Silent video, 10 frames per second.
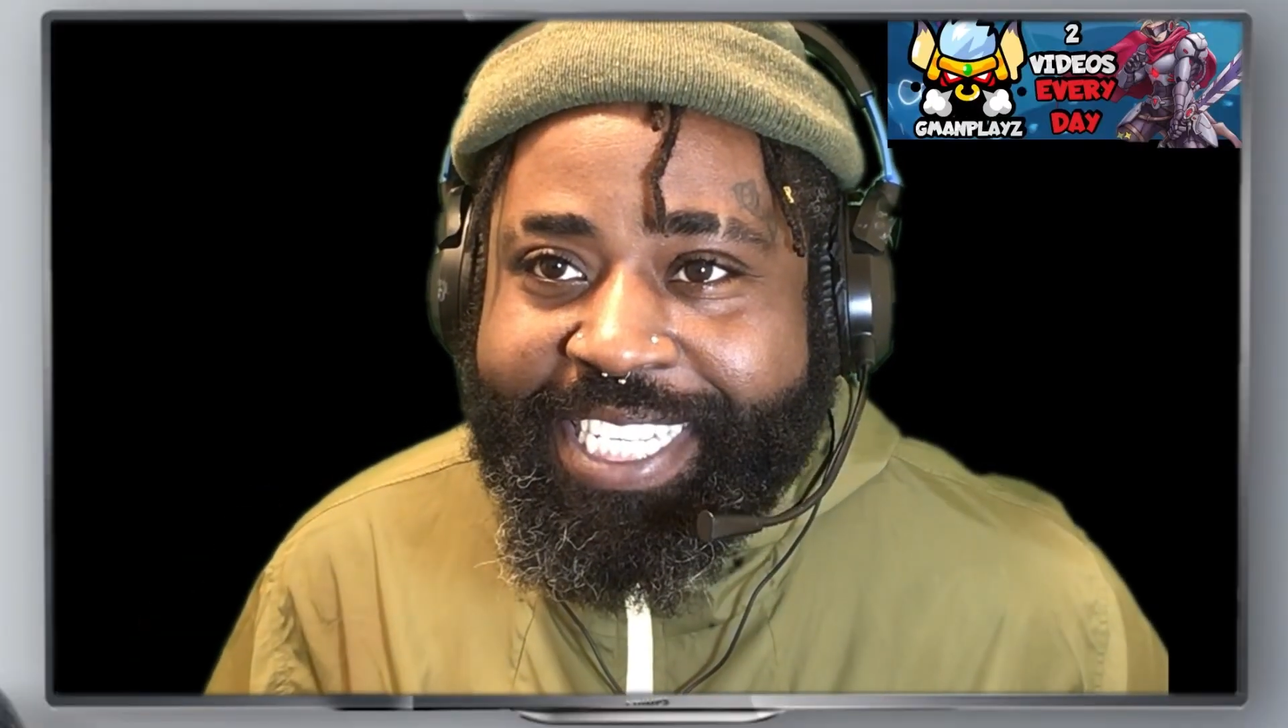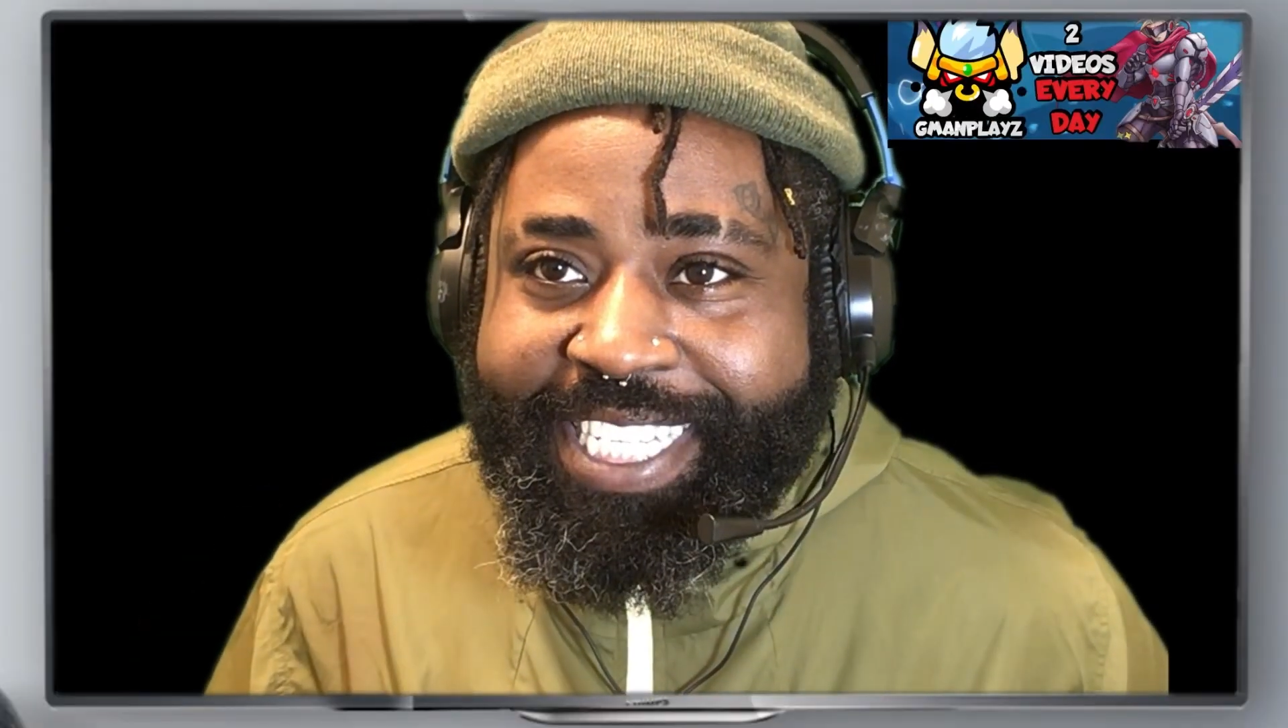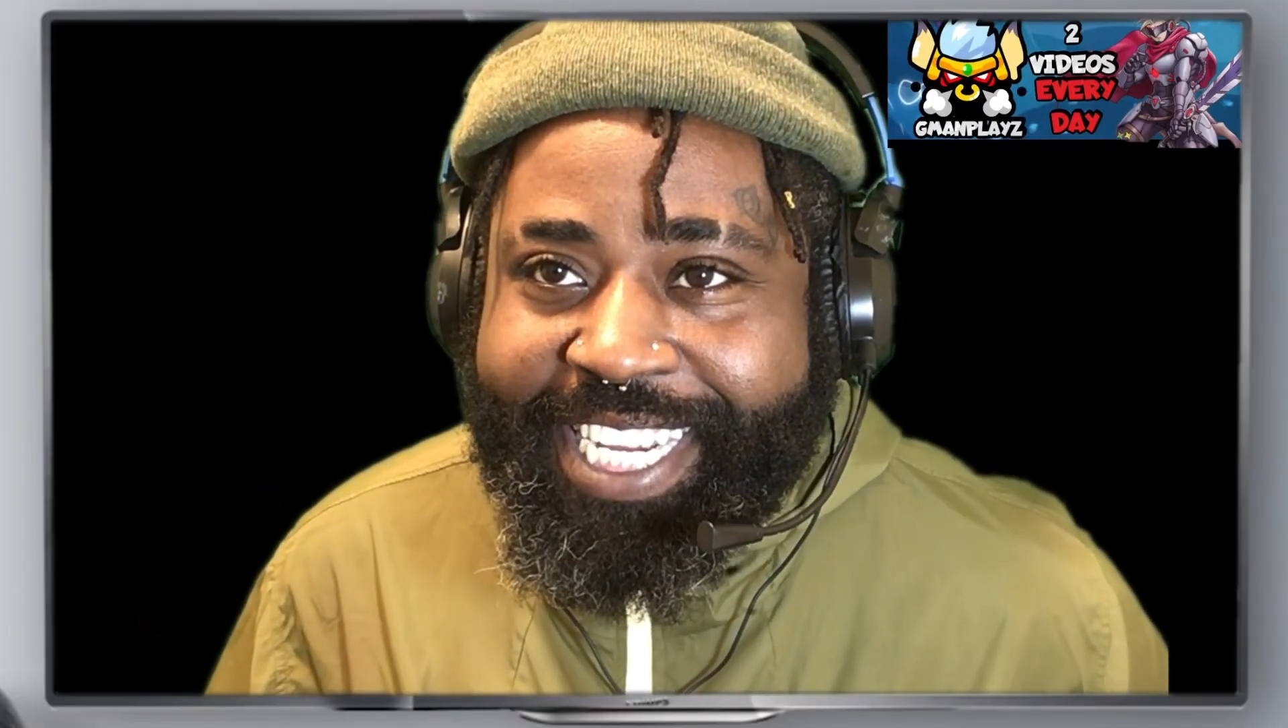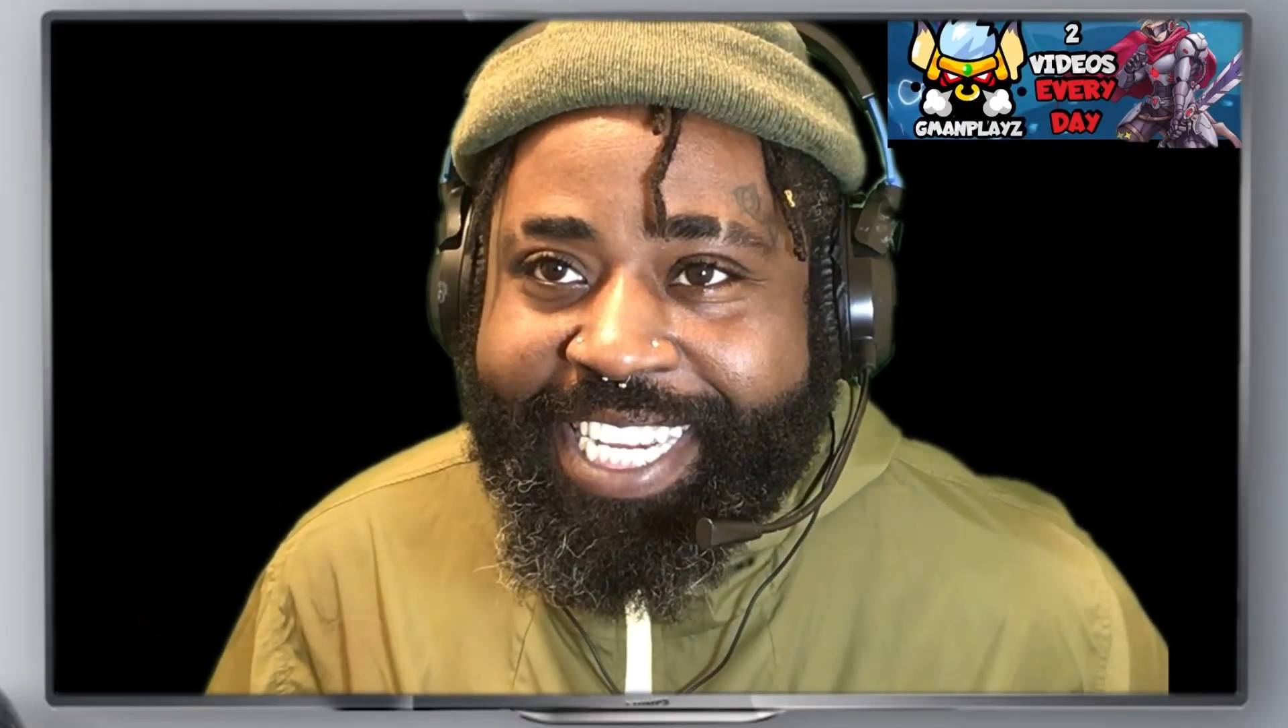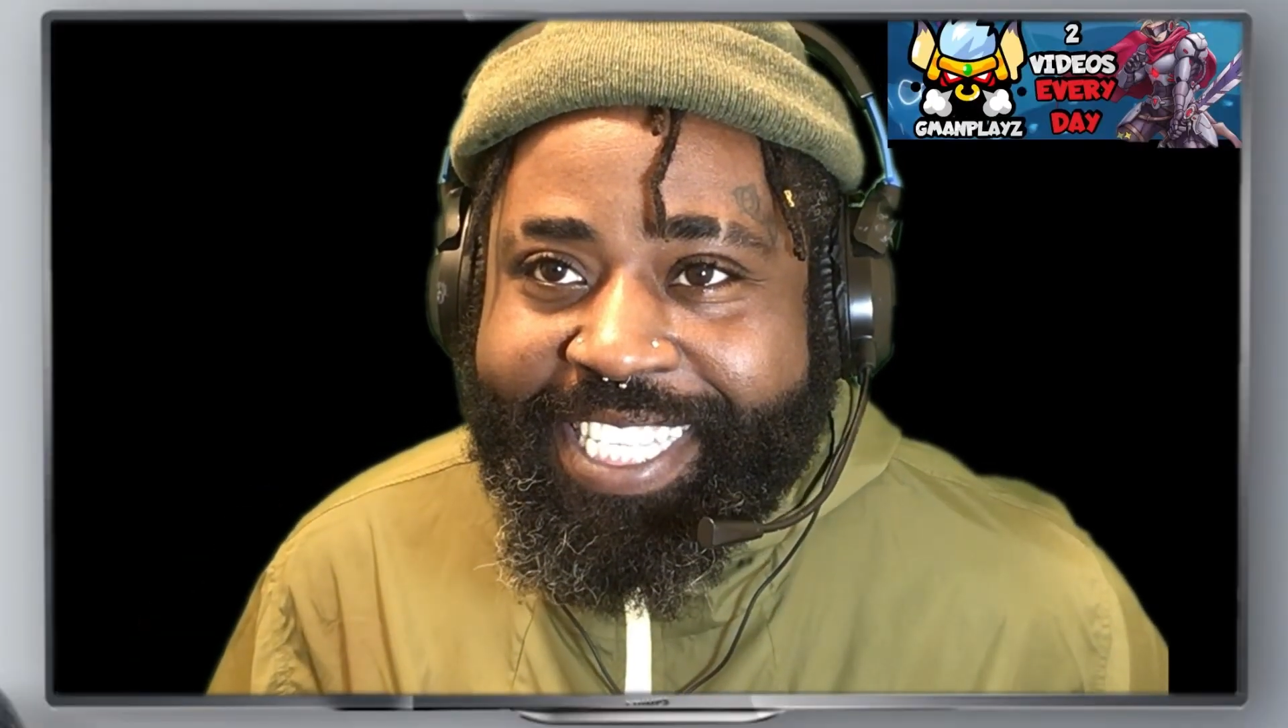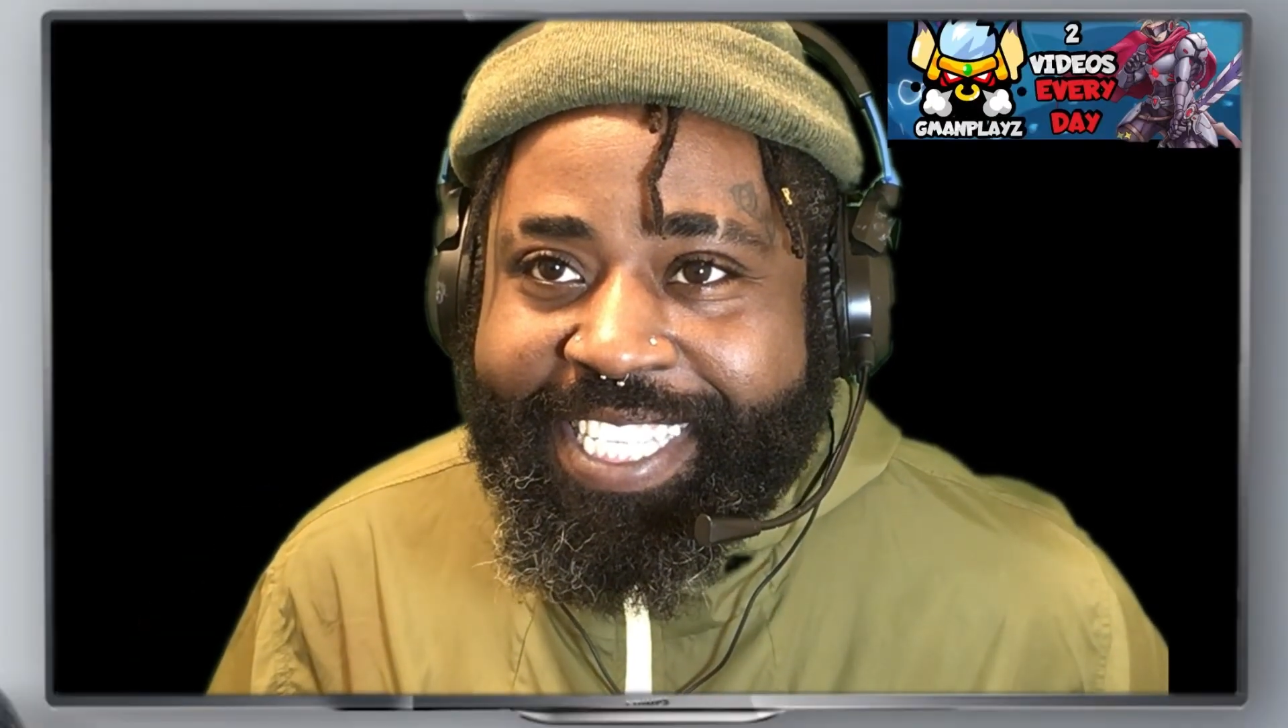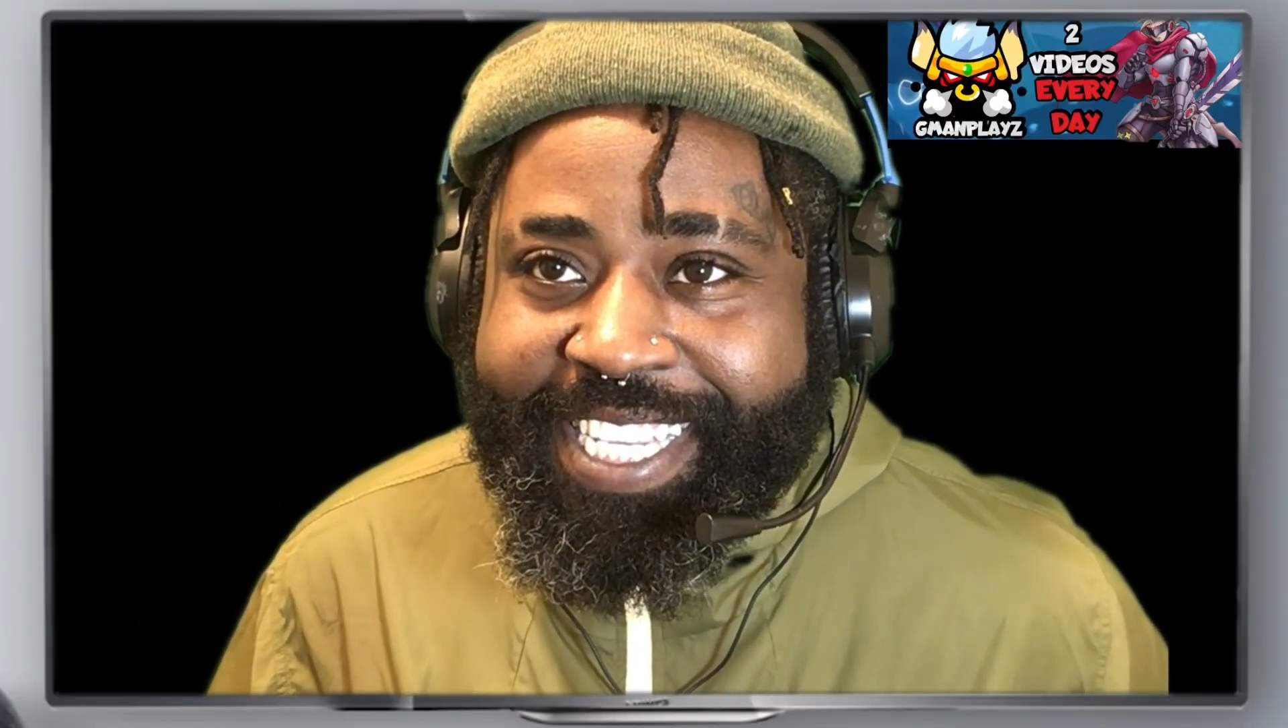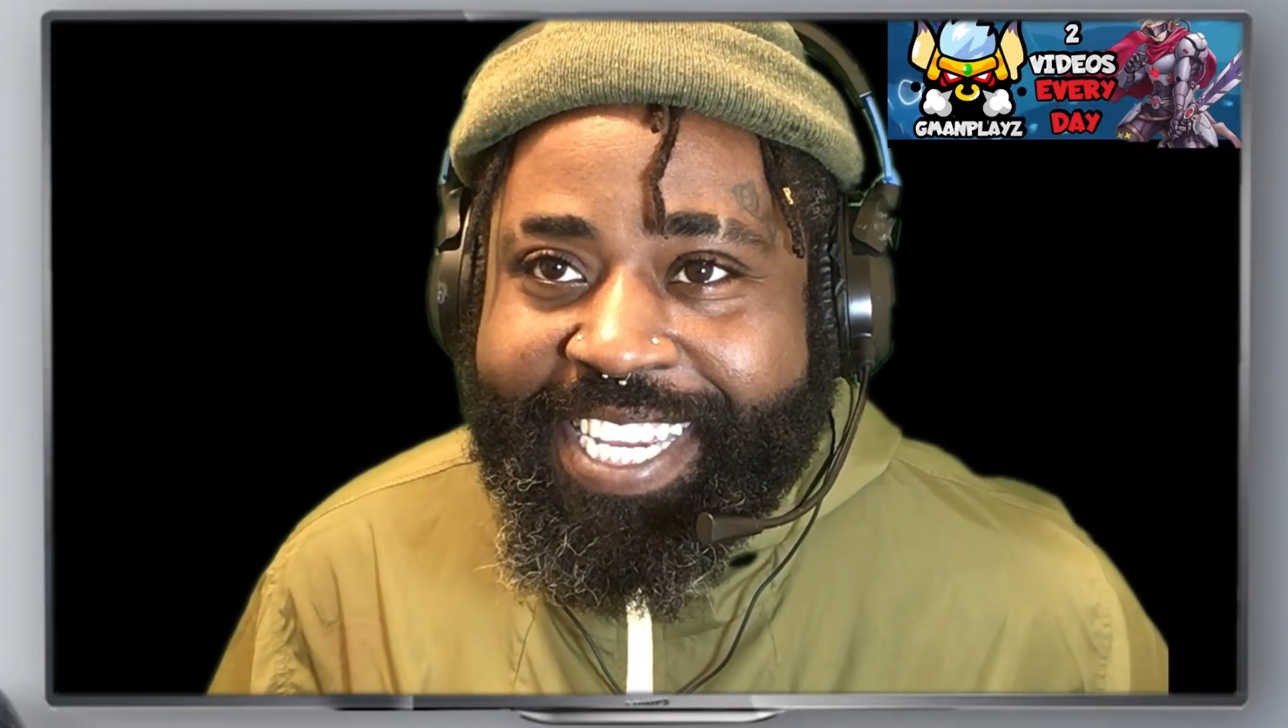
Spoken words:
does